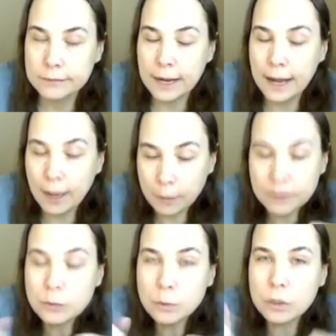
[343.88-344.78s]
How
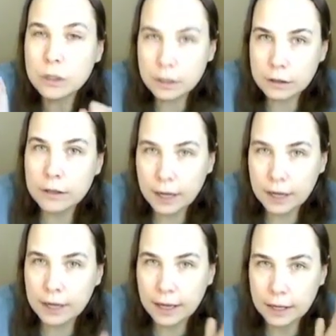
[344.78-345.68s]
much more
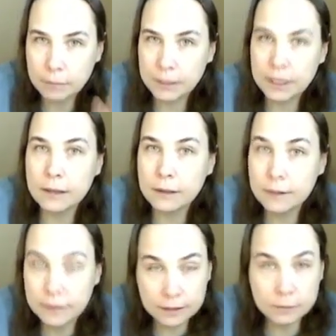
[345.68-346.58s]
clear-cut can it be
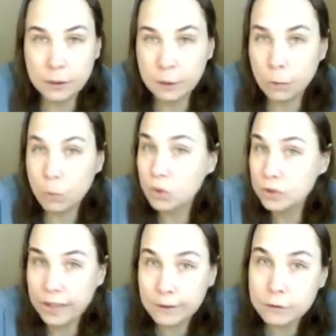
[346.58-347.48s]
that these people will
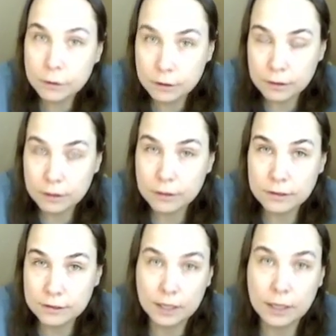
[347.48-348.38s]
never
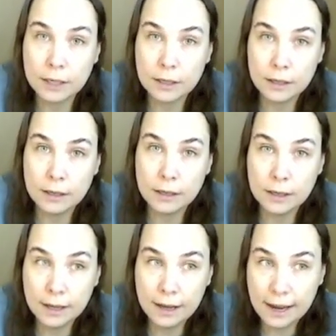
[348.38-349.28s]
see
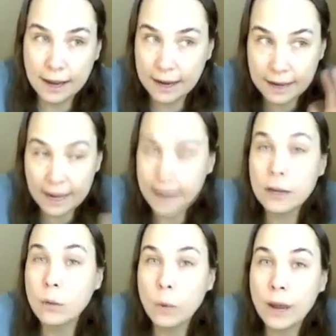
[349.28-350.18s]
in
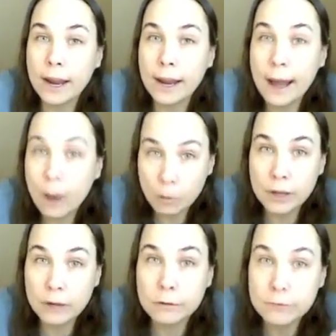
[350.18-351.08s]
any way how
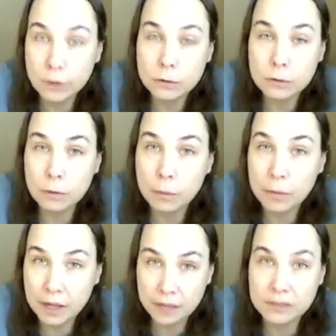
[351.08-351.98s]
men are vulnerable
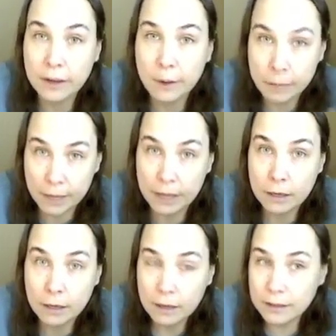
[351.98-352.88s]
because they are men?
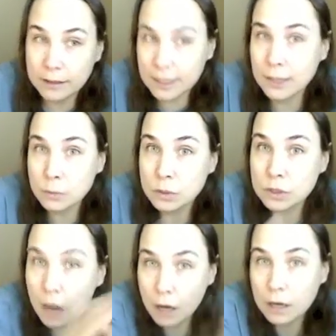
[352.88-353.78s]
These guys were
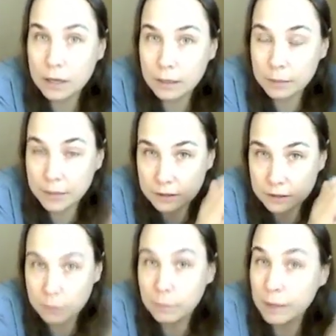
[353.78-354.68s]
targeted
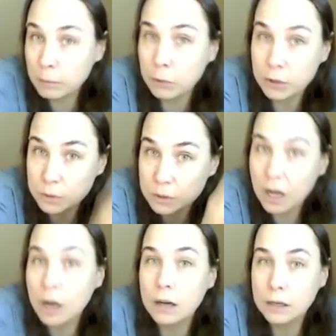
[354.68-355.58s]
because men and boys were
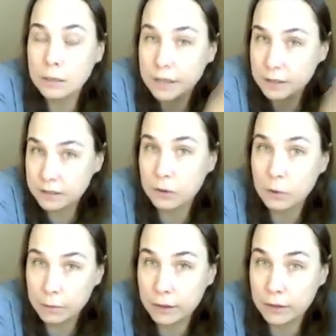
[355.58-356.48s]
targeted because they
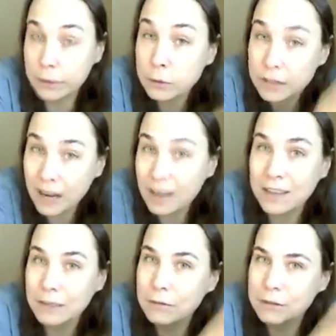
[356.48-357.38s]
were male. They were
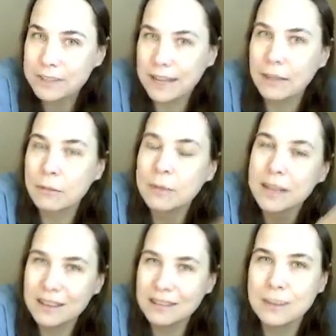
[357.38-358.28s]
targeted for death
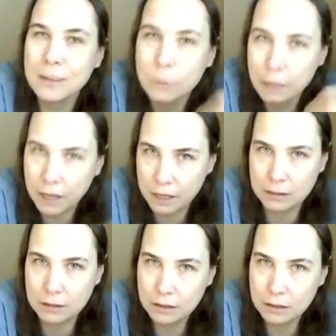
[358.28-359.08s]
because they were male.